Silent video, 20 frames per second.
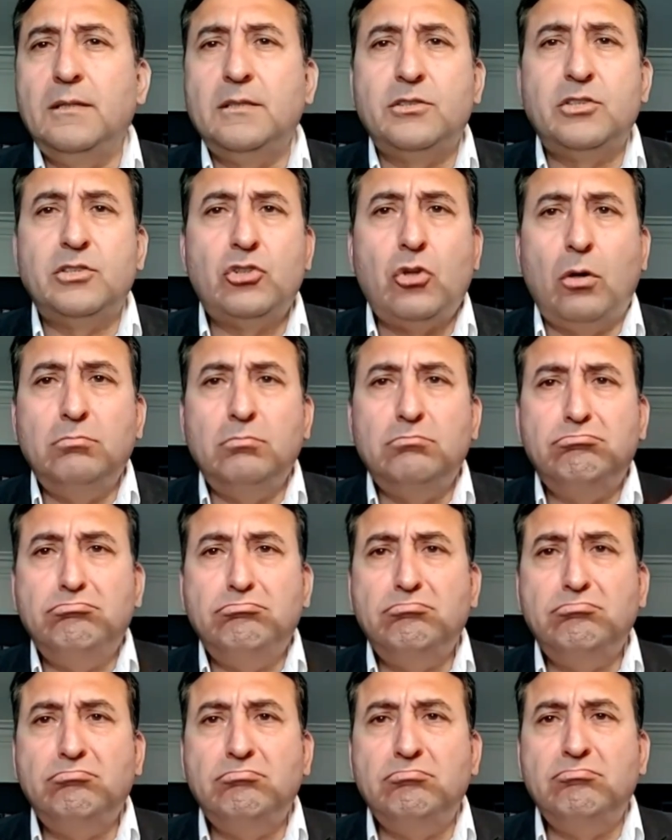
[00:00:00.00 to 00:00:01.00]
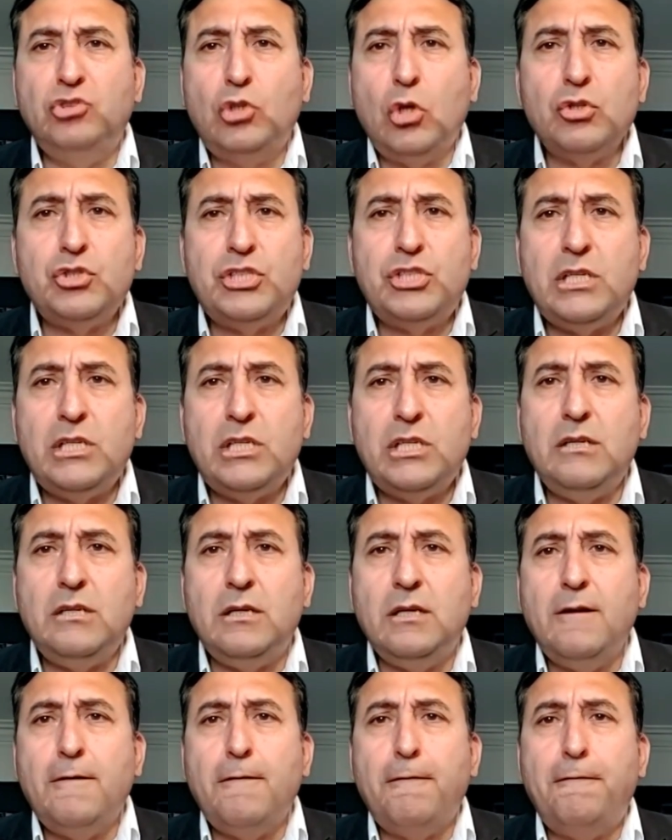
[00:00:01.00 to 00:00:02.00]
some
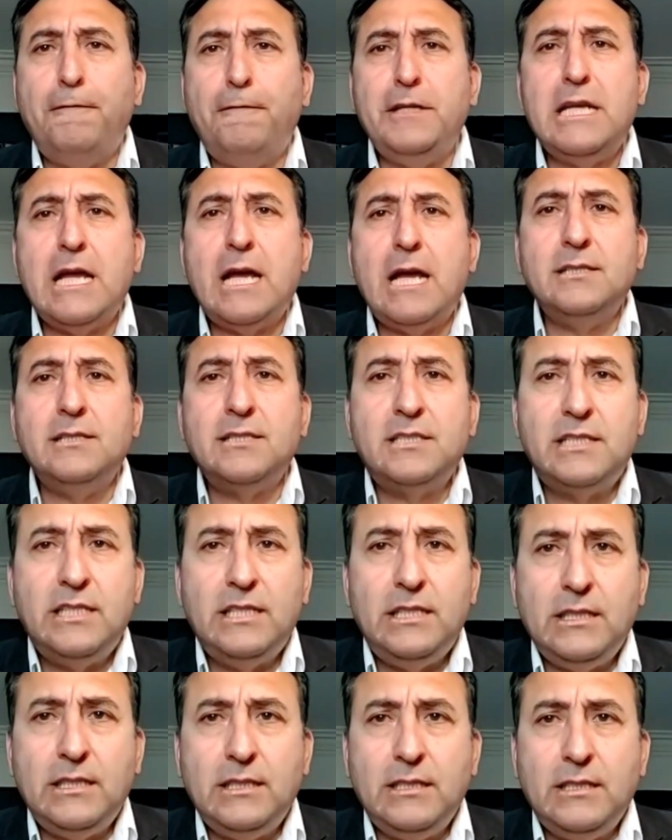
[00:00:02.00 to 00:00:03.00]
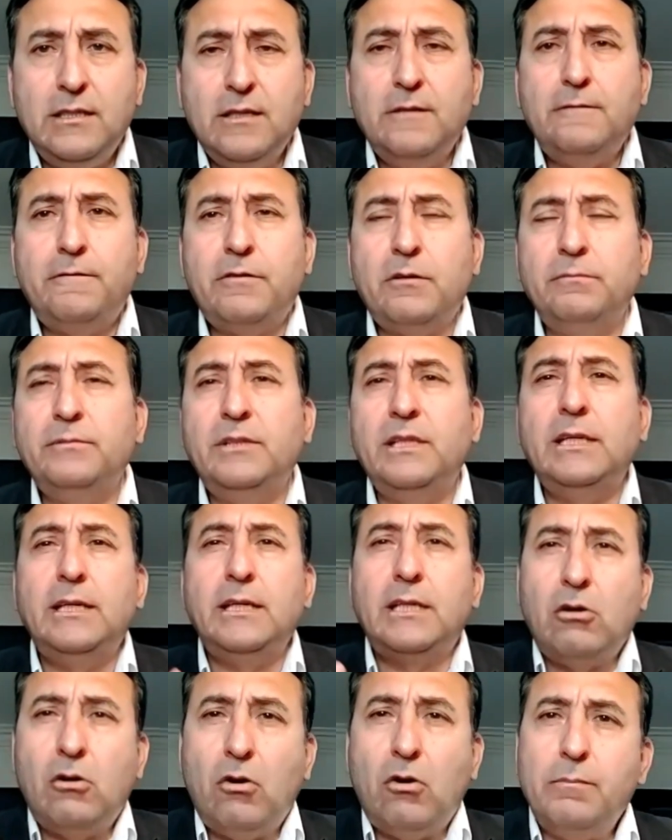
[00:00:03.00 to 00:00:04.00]
dodgy financing from
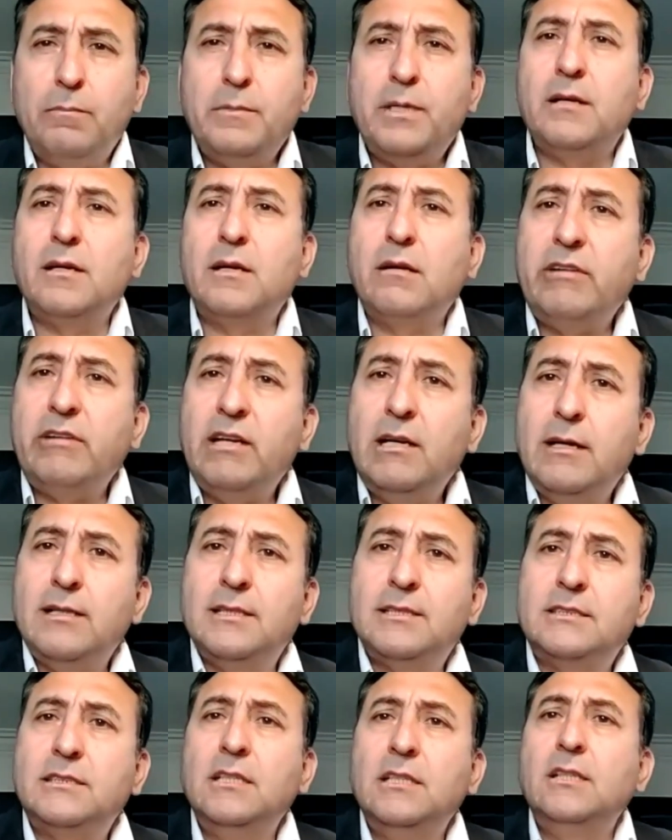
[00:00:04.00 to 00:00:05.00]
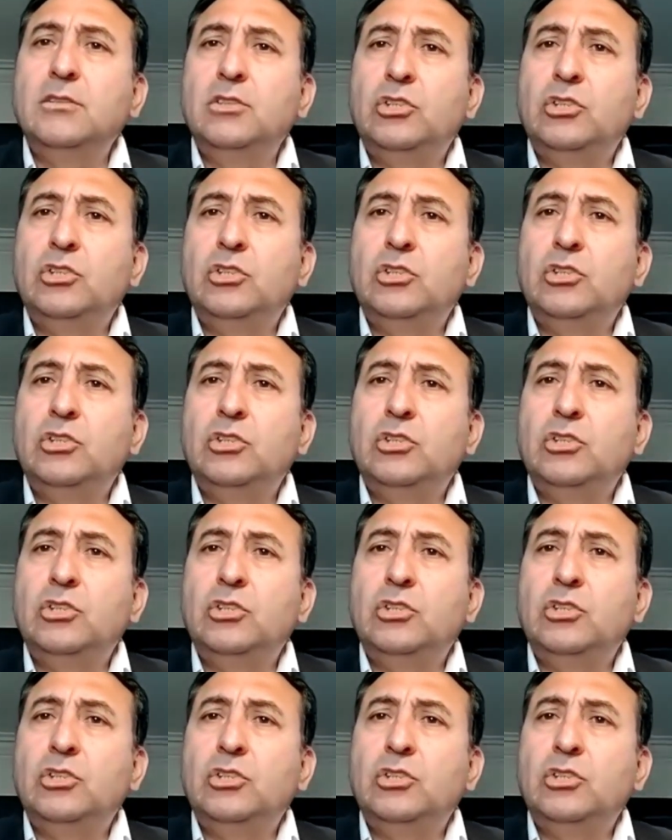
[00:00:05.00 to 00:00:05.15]
the Colombian guerrillas